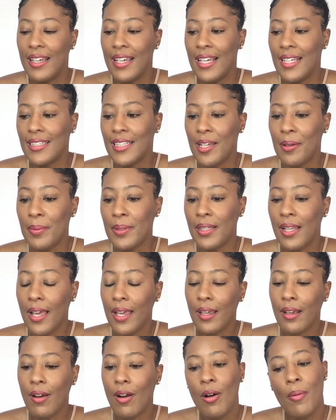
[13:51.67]
They'd be like,
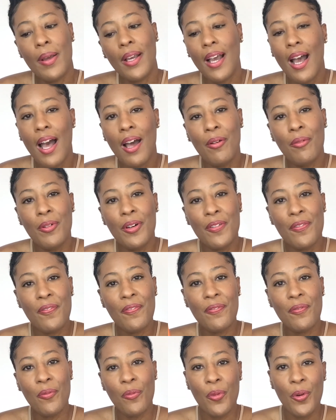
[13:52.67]
oh my god,
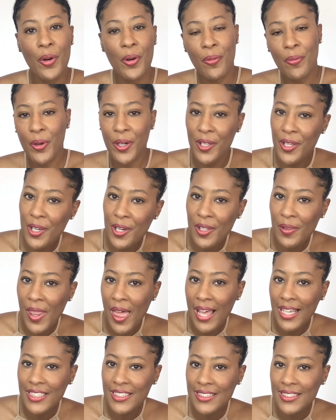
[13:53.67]
where do you get your
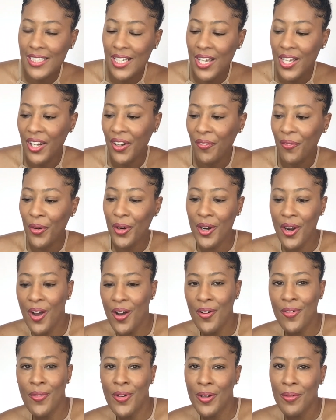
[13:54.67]
lashes done?
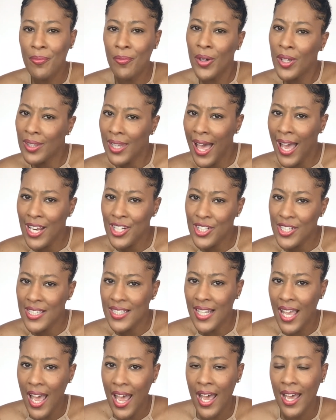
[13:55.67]
What lash is
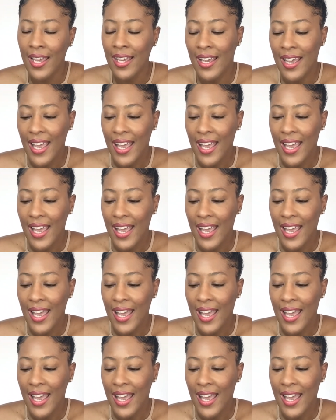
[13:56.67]
that?